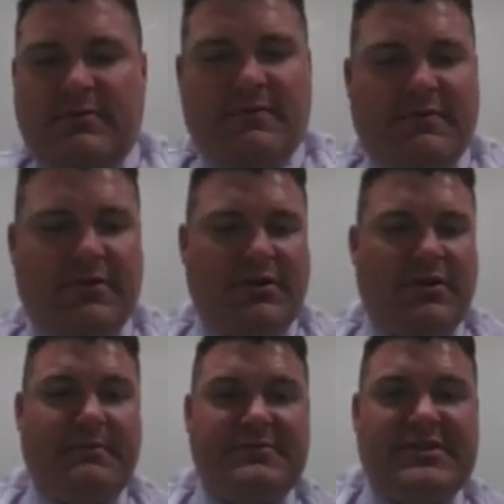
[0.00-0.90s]

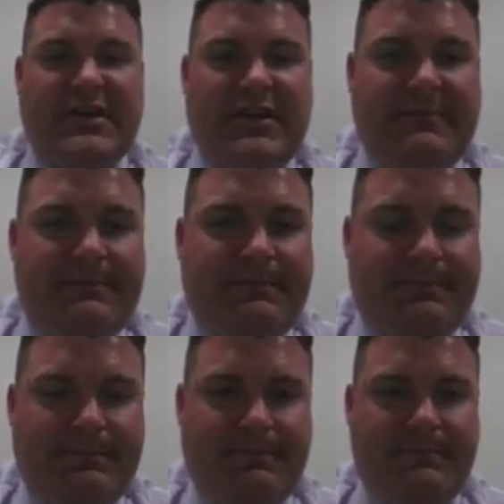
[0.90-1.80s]
For C,
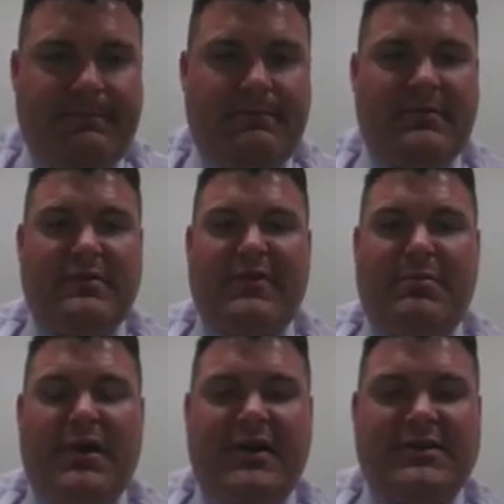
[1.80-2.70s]
if I
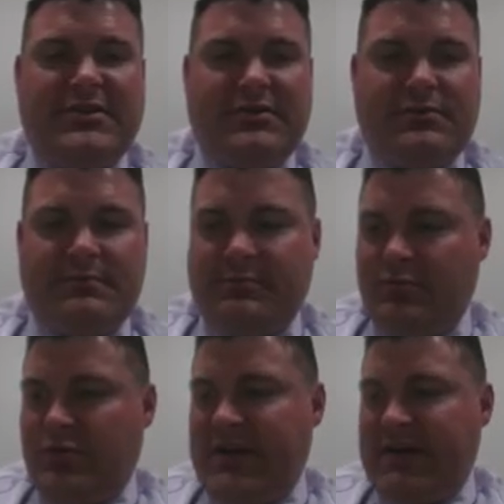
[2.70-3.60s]
plug in a 2,
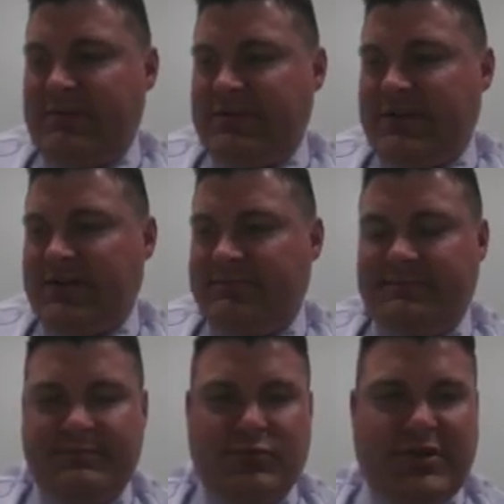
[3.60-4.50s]
what happens here?
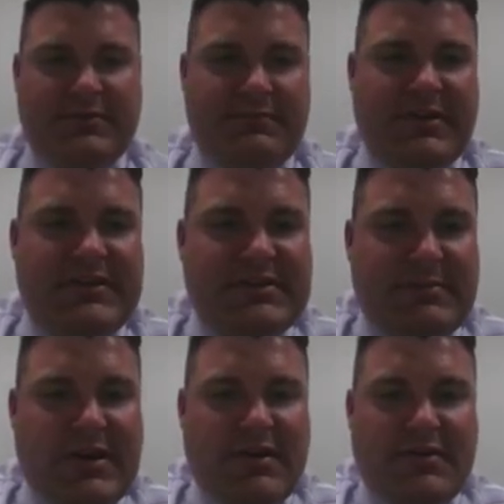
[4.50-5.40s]
Well, this is
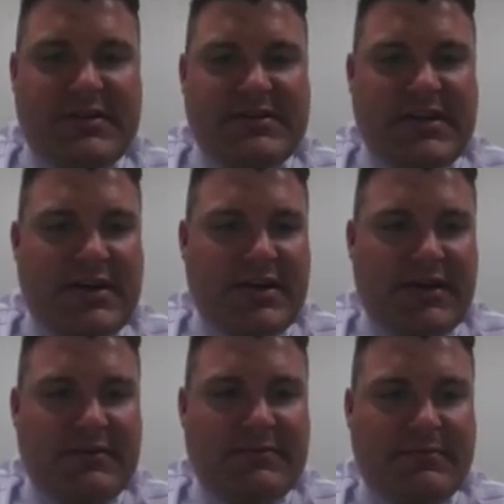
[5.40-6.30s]
going to be another is
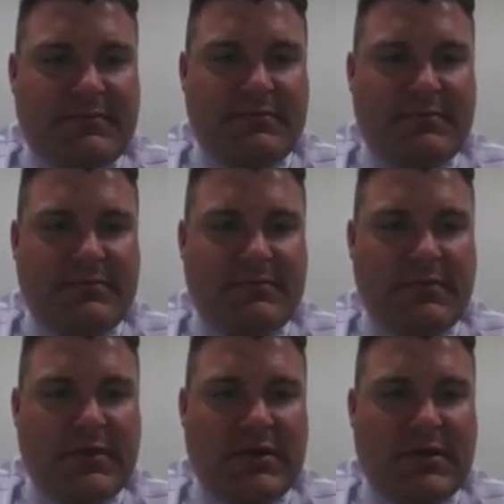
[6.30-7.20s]
DNE.
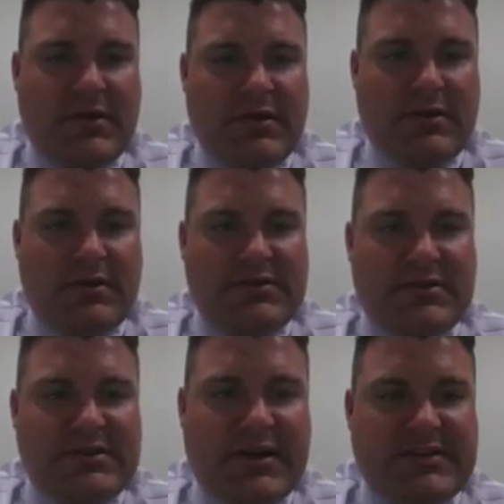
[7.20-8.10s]
This
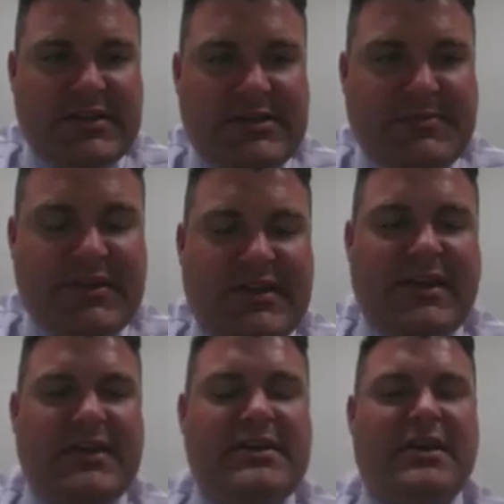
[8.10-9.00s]
does not exist because I
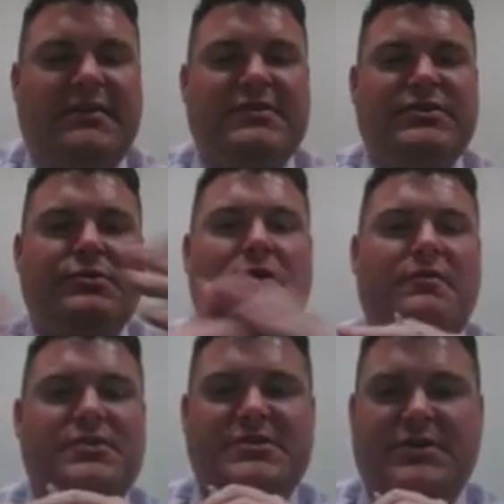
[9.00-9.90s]
get negative 2
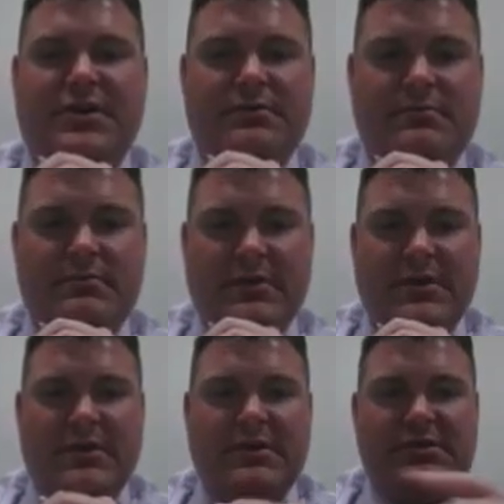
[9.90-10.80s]
over 0.
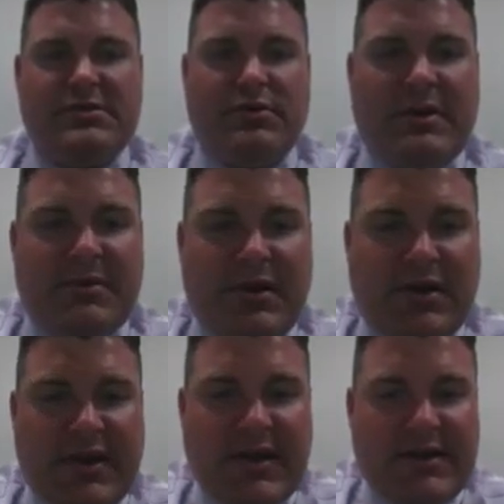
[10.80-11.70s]
So what I'm going to
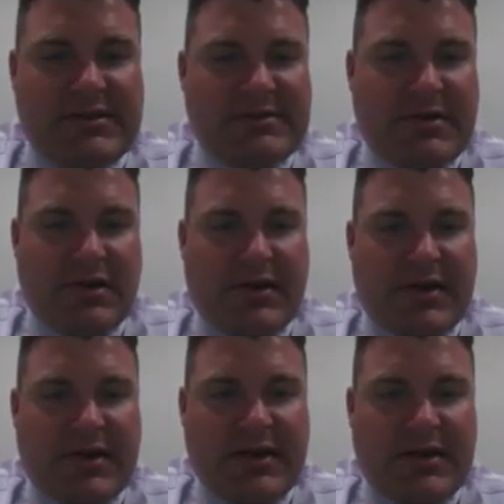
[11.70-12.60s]
look at is I'm going to look
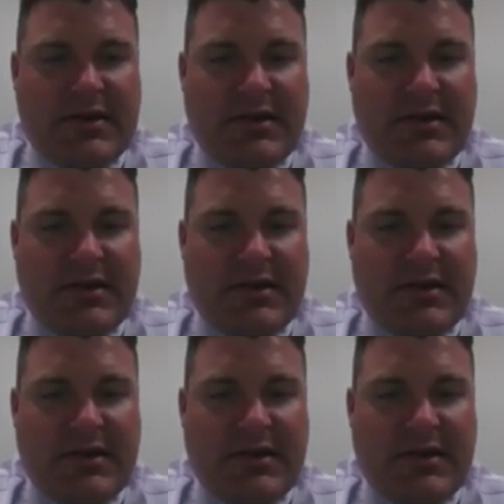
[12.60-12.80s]
at